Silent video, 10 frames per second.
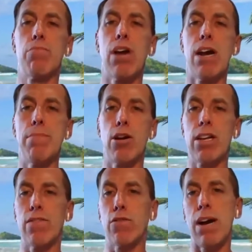
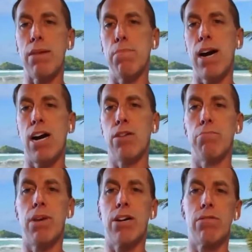primarily for my mild,
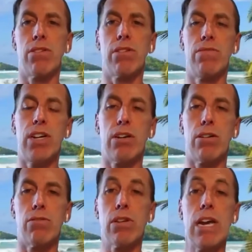moderate, and
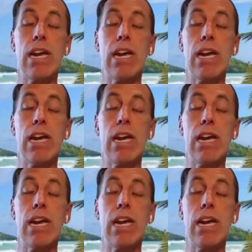severes.